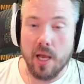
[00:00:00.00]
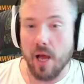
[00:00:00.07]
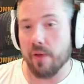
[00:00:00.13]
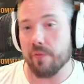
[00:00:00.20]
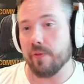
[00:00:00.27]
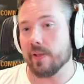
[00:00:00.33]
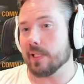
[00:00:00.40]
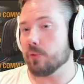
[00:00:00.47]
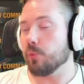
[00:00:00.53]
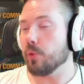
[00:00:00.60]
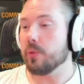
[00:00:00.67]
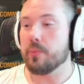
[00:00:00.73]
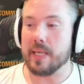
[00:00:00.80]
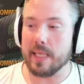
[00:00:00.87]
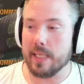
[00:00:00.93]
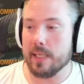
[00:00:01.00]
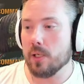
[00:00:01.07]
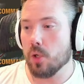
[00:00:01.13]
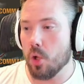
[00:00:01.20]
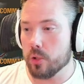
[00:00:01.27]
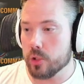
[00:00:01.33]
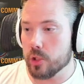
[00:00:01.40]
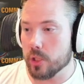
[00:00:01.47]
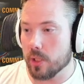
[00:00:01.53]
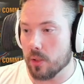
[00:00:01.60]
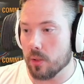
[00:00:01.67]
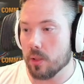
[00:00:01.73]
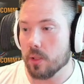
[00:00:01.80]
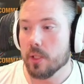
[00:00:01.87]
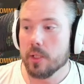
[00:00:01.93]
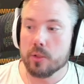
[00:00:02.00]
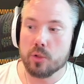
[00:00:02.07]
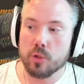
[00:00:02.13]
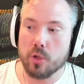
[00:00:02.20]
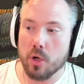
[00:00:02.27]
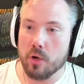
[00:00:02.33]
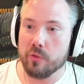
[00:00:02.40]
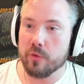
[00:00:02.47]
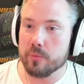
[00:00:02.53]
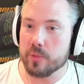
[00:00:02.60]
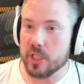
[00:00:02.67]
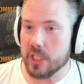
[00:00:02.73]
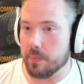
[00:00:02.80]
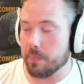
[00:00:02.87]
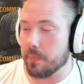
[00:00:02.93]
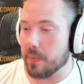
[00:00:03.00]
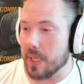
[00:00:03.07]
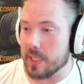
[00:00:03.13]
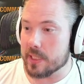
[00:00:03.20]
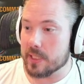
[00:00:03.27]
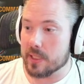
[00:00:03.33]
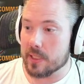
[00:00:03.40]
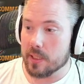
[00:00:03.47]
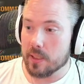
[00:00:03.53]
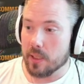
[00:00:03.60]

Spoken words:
I feel it would be illogical to go from ship-based